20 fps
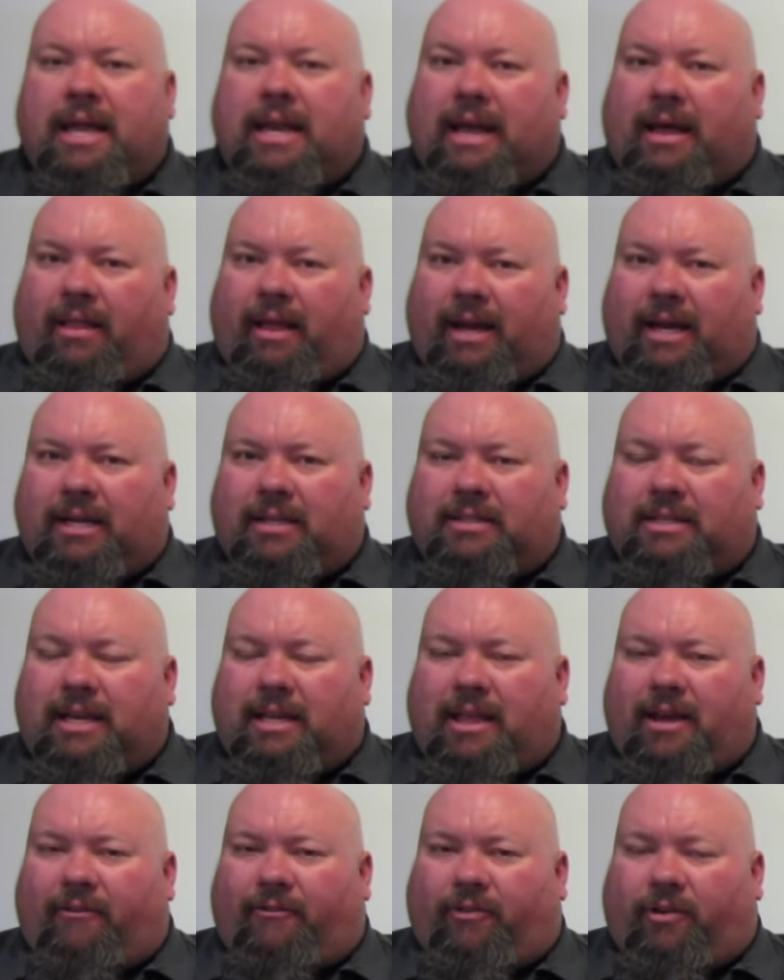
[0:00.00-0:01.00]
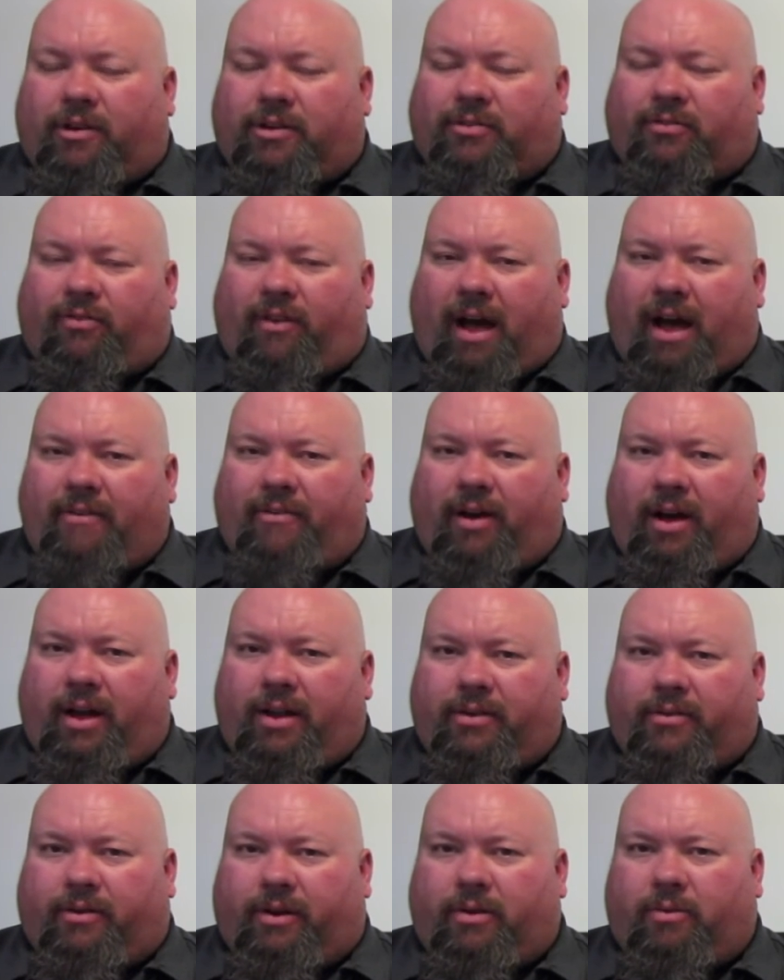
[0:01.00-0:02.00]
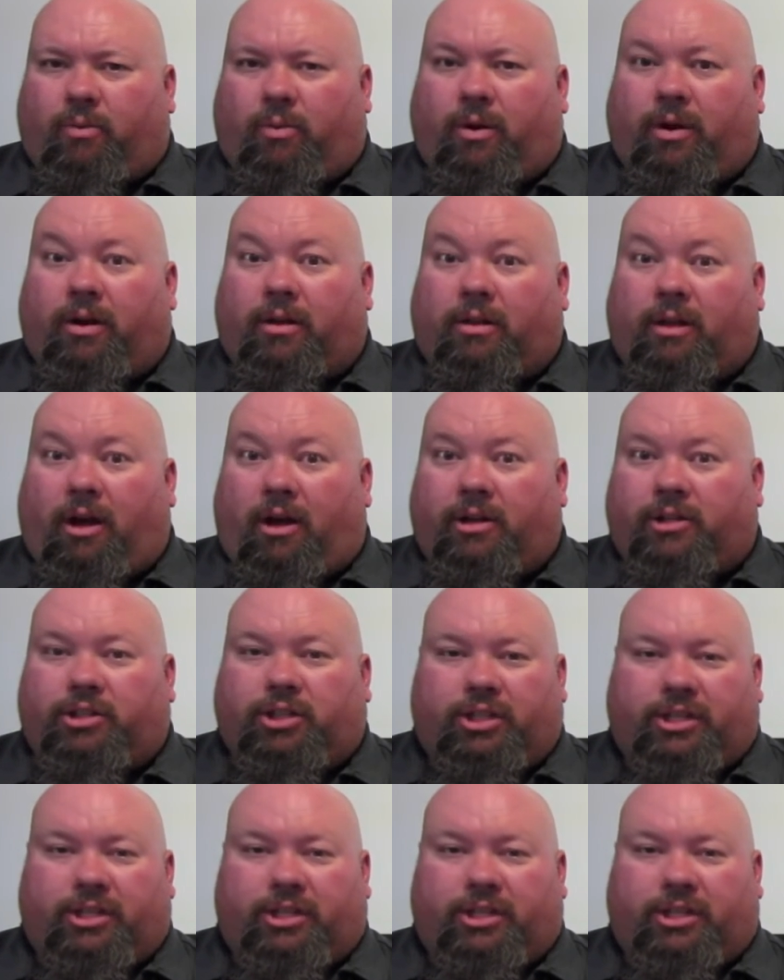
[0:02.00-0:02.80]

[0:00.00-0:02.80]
Now, like I said, that first five hundred were a launch